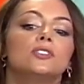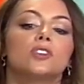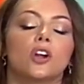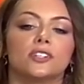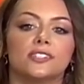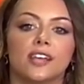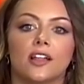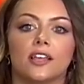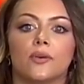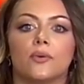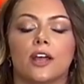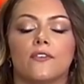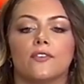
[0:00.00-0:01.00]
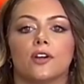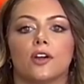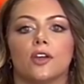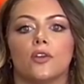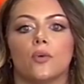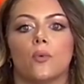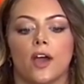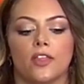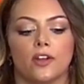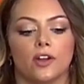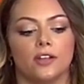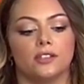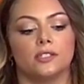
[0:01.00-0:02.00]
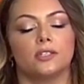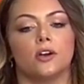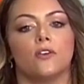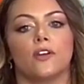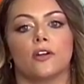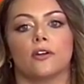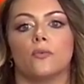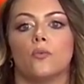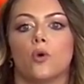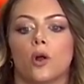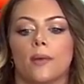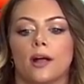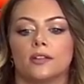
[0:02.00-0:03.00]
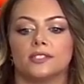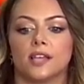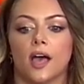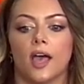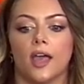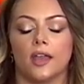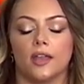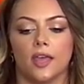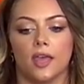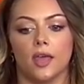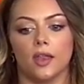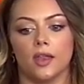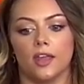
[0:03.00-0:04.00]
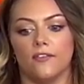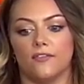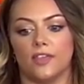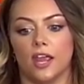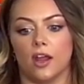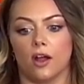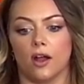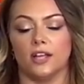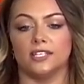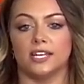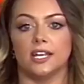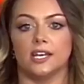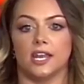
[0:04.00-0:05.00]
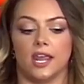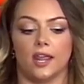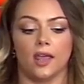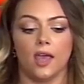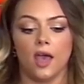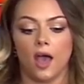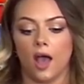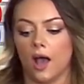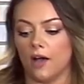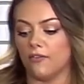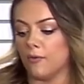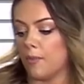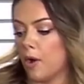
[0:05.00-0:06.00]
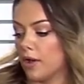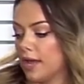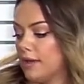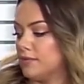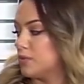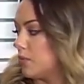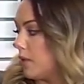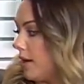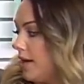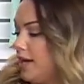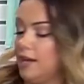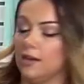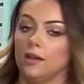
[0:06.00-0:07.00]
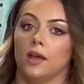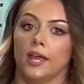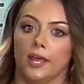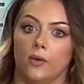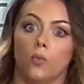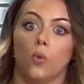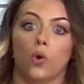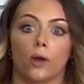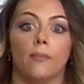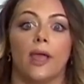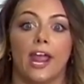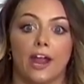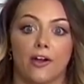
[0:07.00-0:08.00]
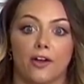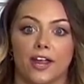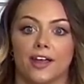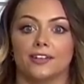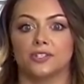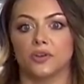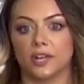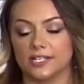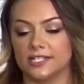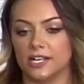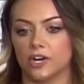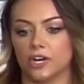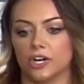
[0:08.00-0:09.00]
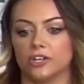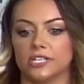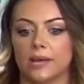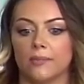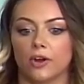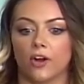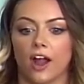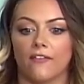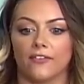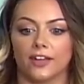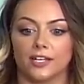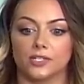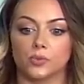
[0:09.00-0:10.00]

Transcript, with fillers: start selling whenever the weather is still very warm outside, and if they're attending football games in a warm area. So consider your demographic